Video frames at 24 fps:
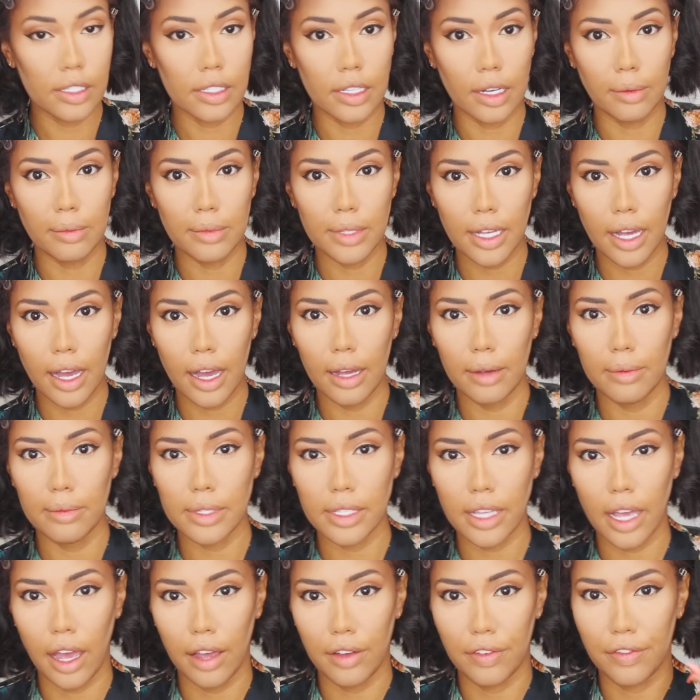
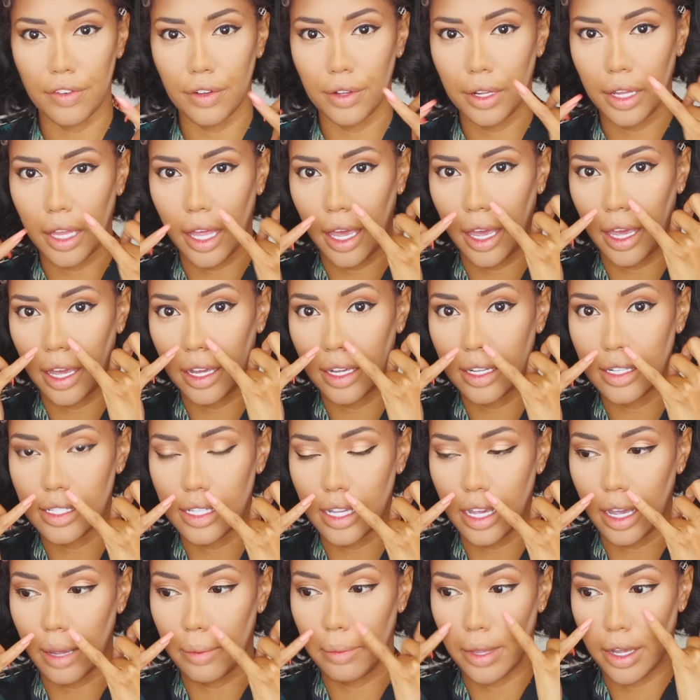sometimes I feel like,
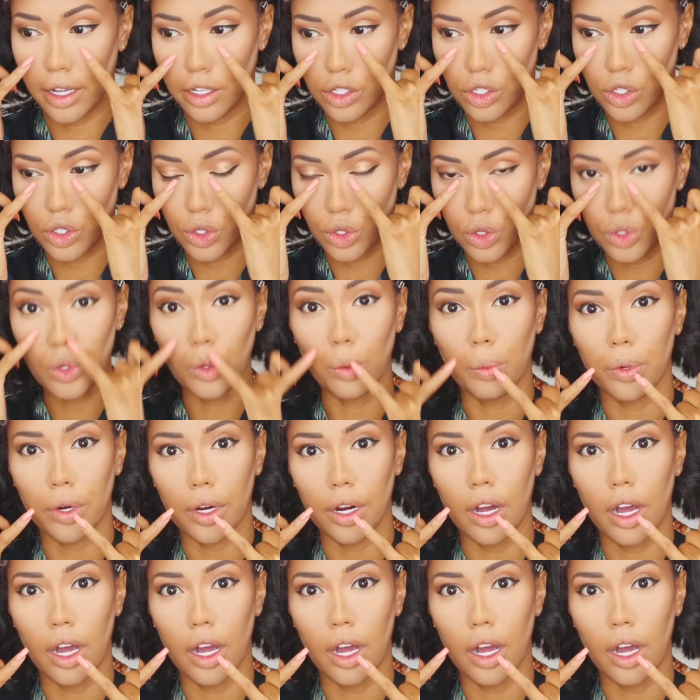damn, that's super